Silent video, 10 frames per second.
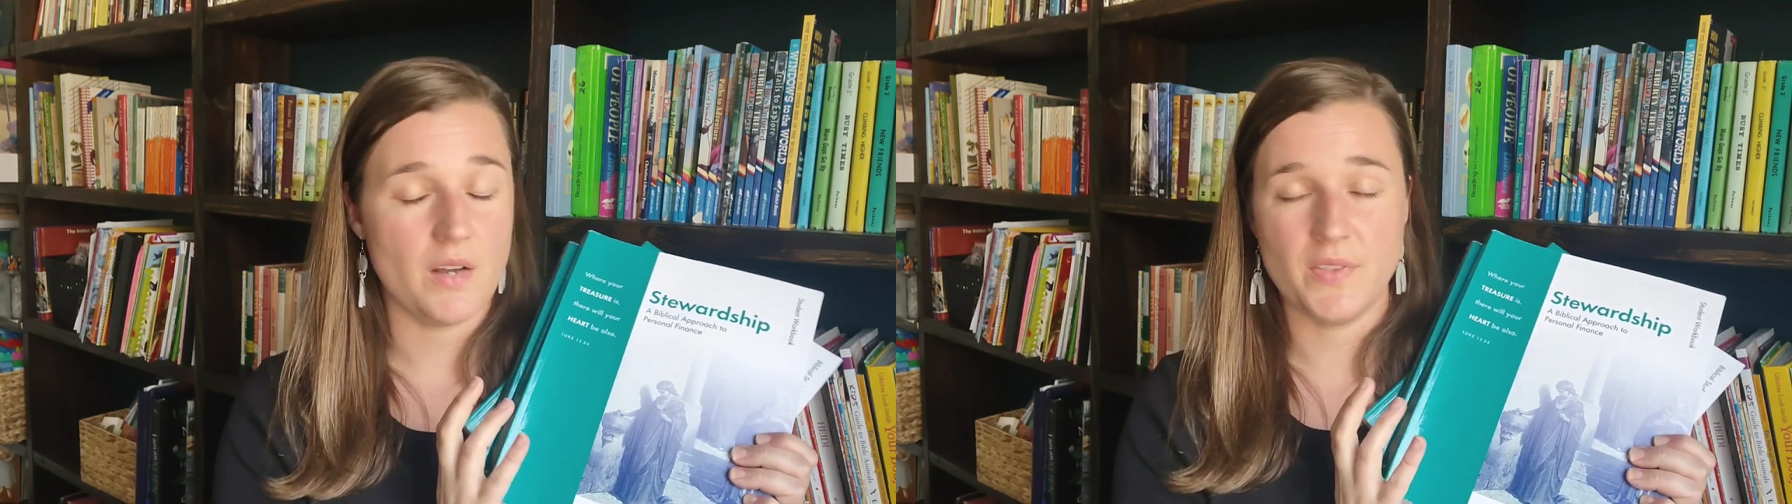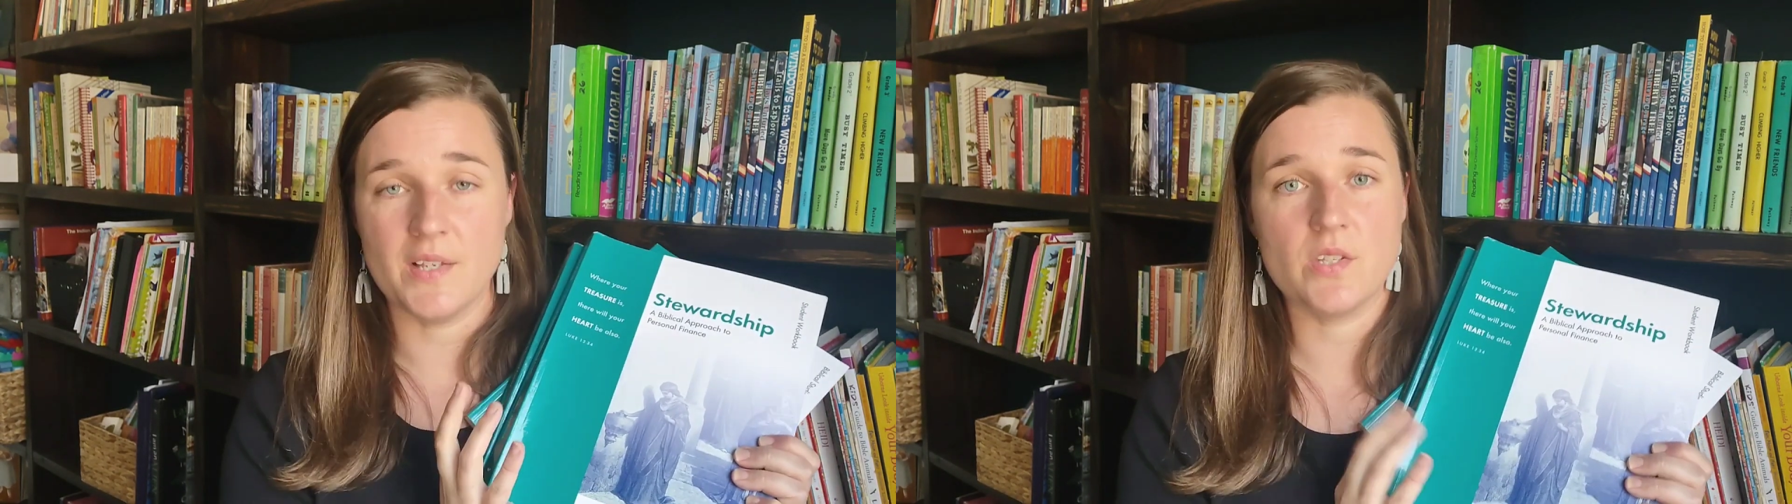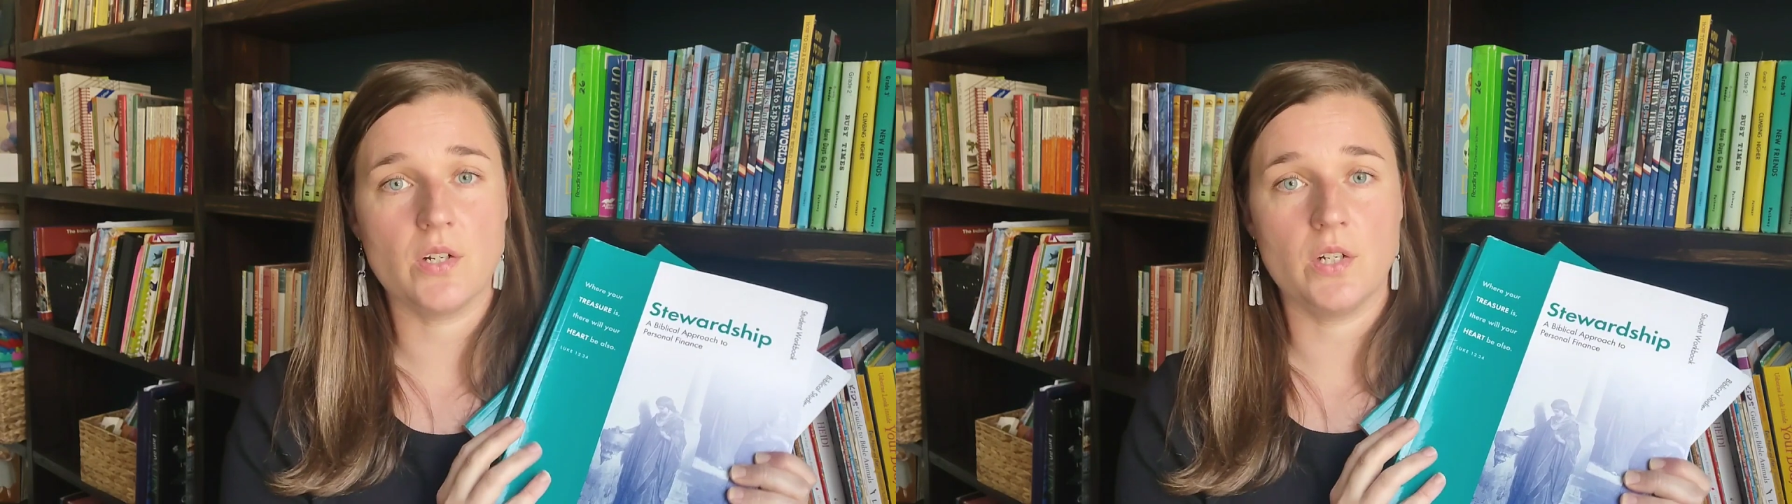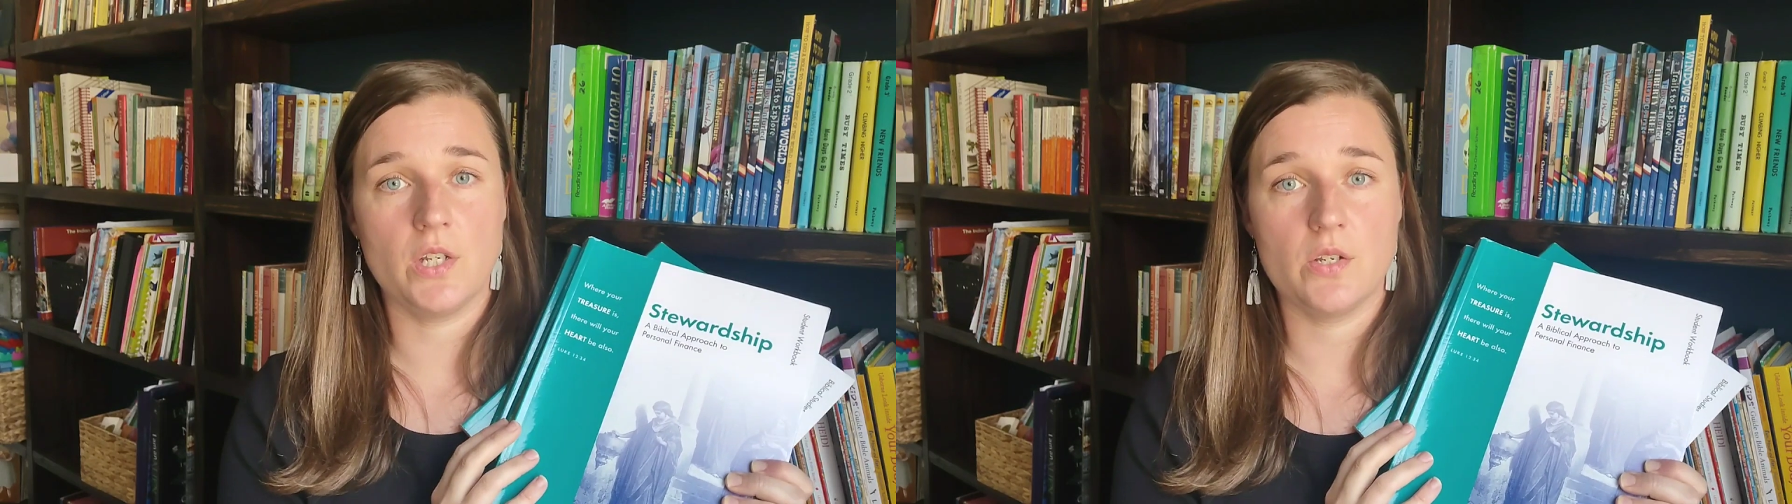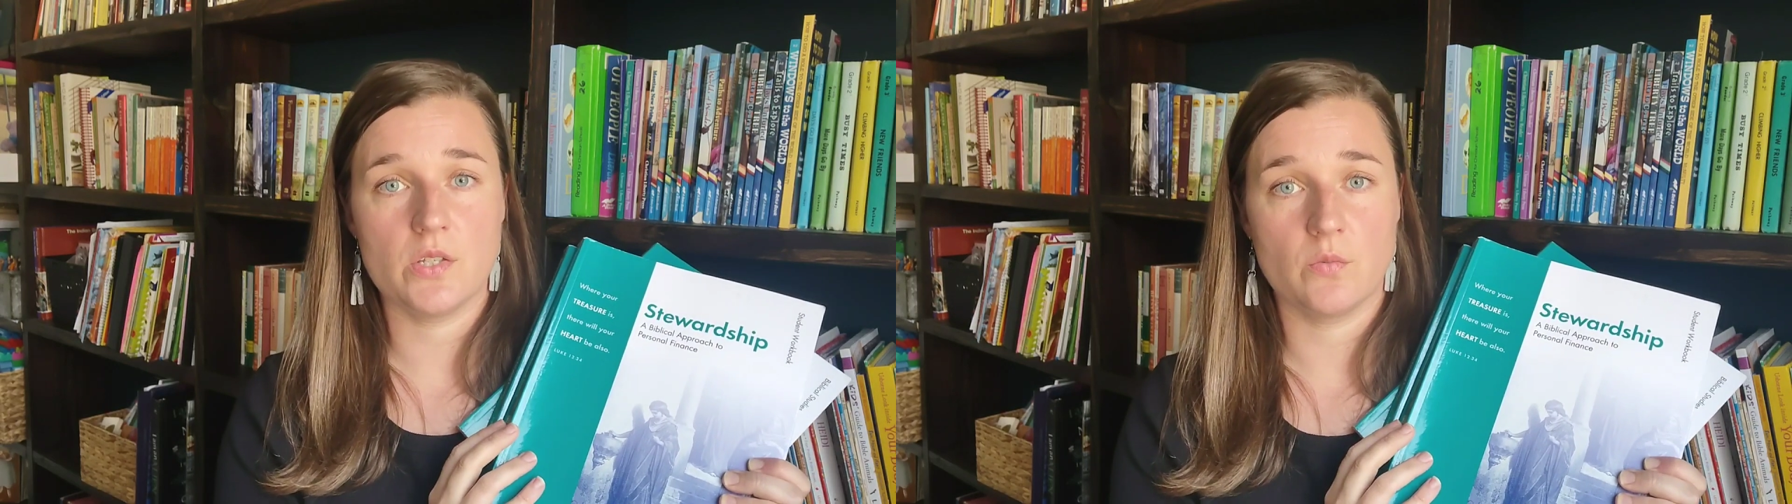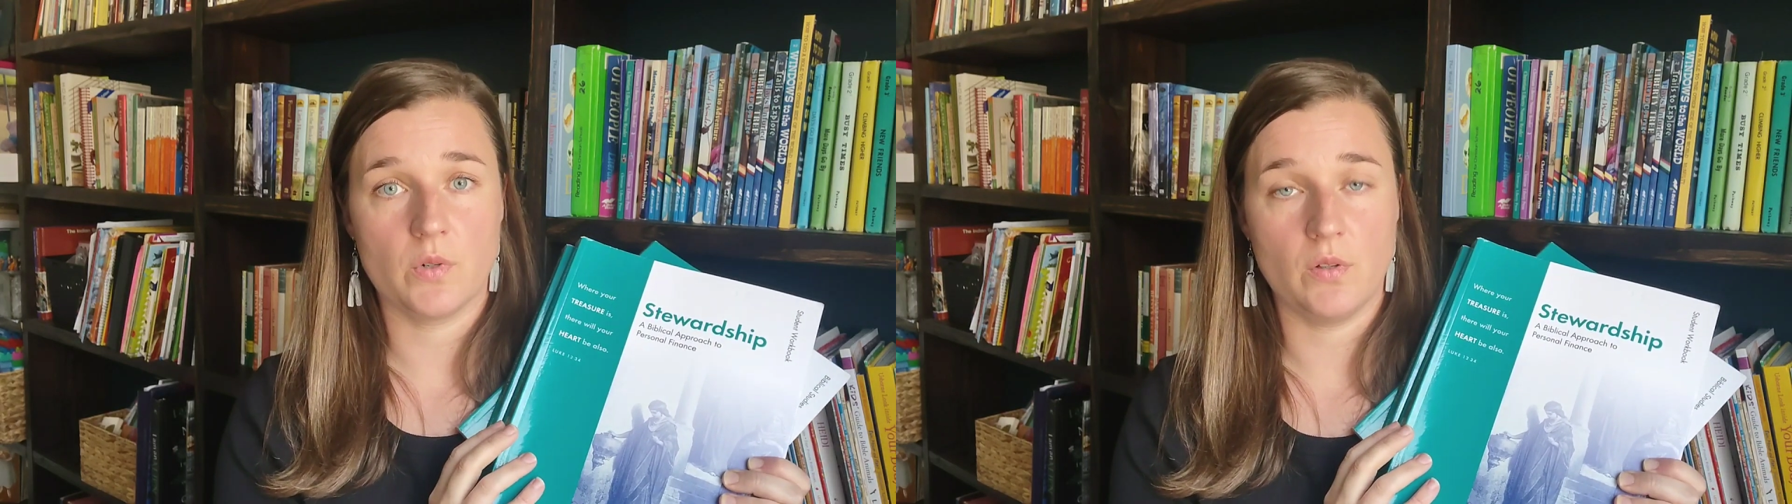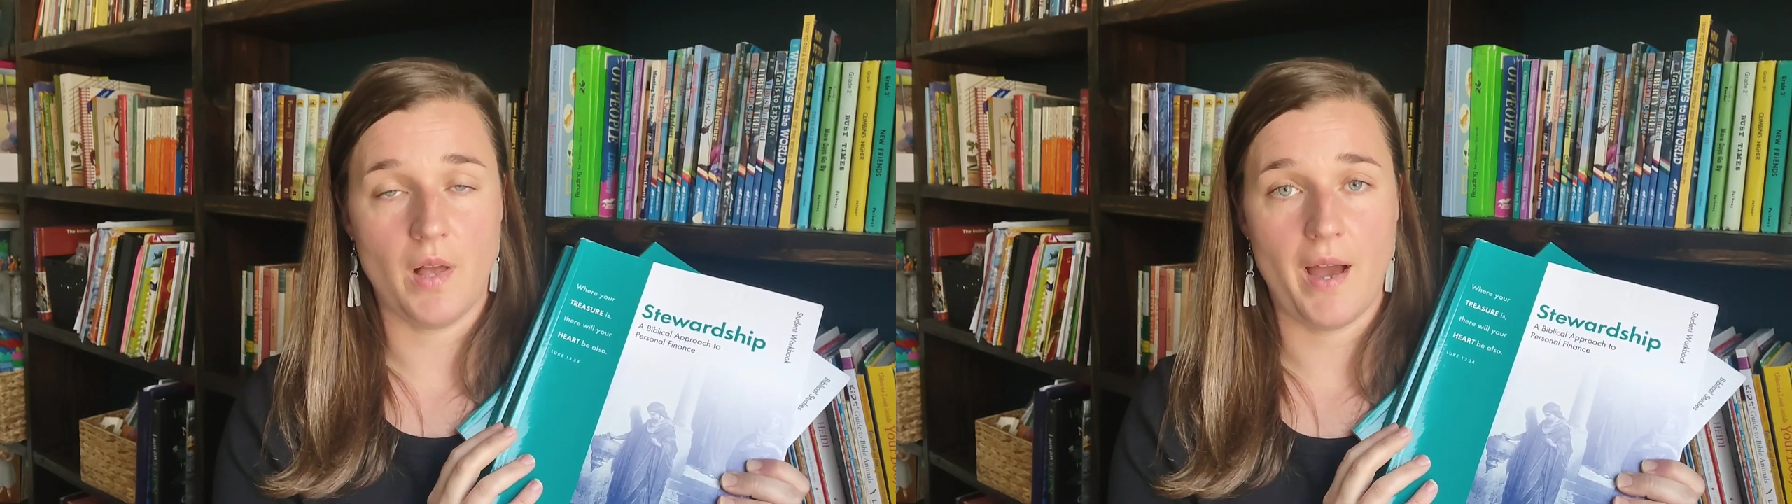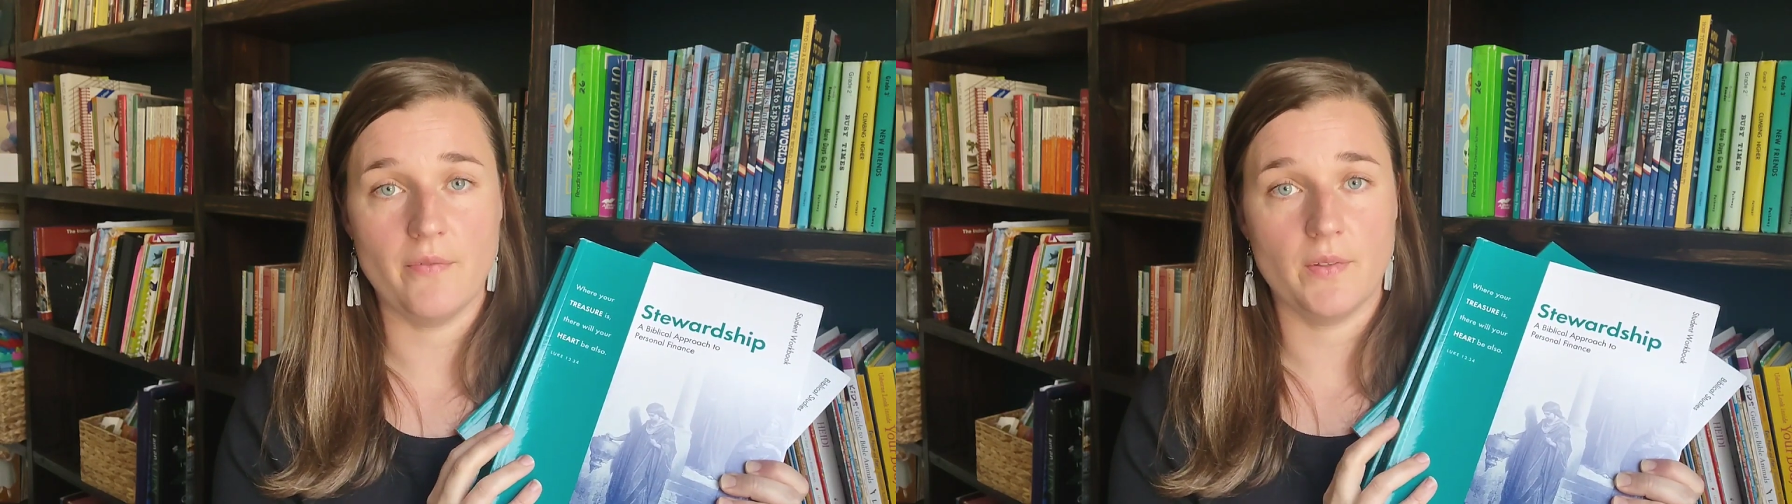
things they're going to use in real life,